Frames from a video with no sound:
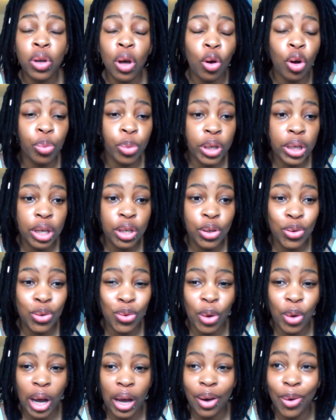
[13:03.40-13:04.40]
in our community who,
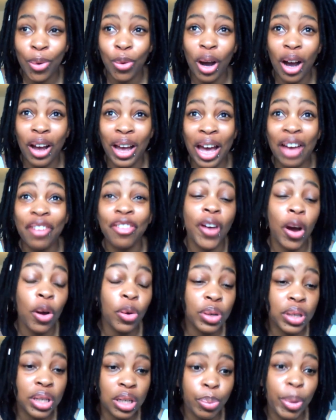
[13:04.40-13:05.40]
who have
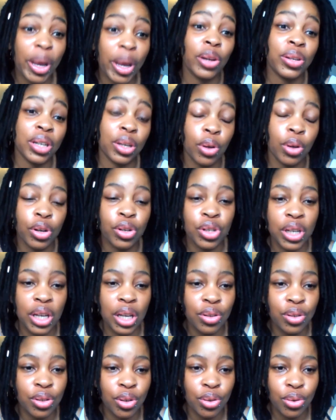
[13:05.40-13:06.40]
founded biotechnology
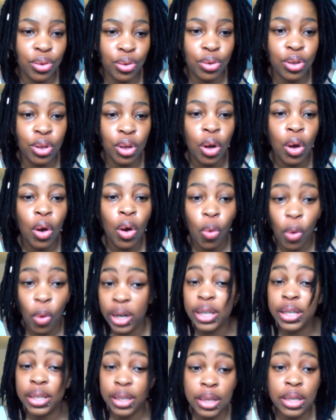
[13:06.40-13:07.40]
institutes one
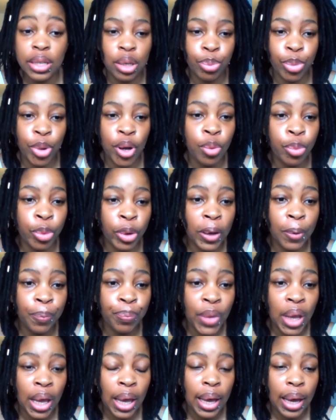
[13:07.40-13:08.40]
is in Zimbabwe,
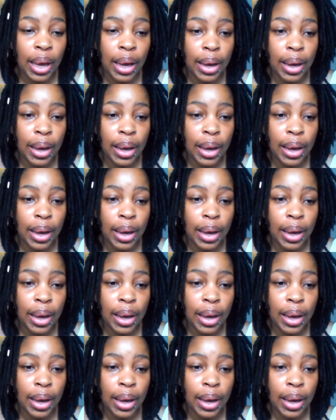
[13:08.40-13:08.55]
mm-hmm.